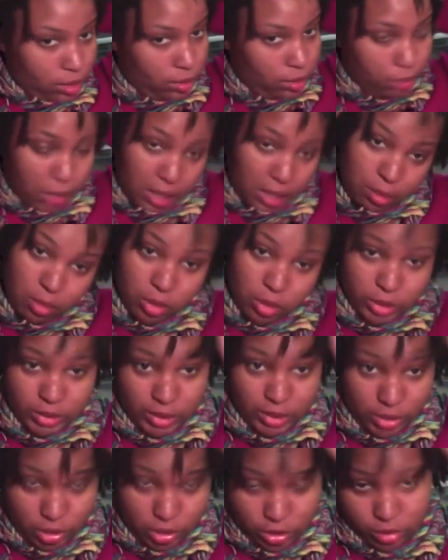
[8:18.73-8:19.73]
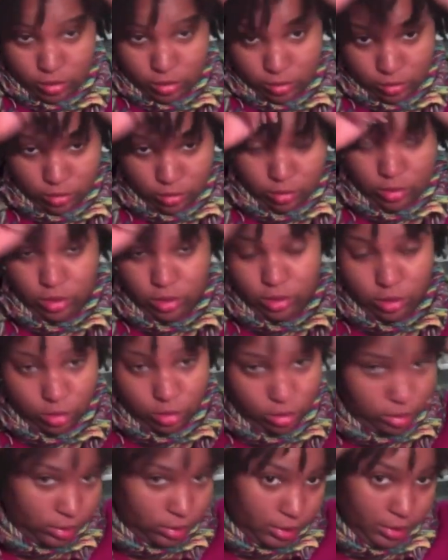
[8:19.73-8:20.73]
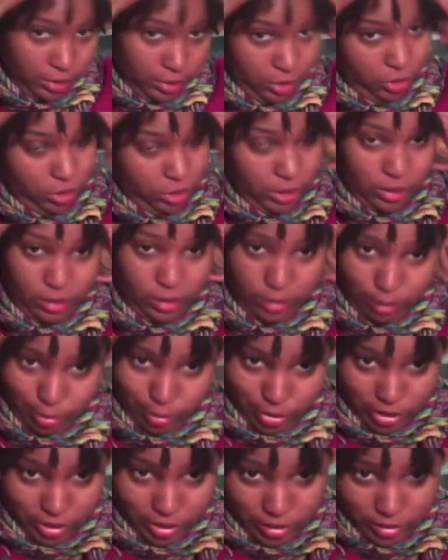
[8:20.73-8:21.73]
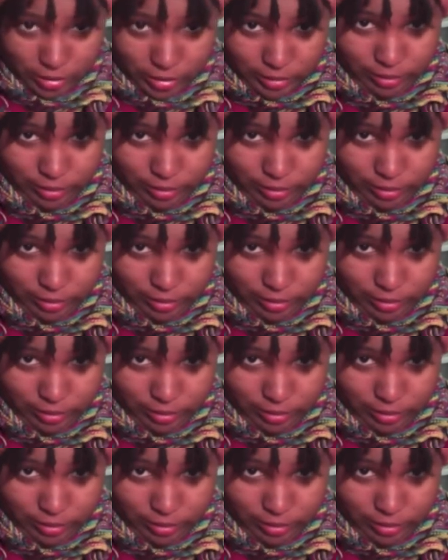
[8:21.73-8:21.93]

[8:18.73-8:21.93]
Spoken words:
pay more attention when you do your laundry, Brooke.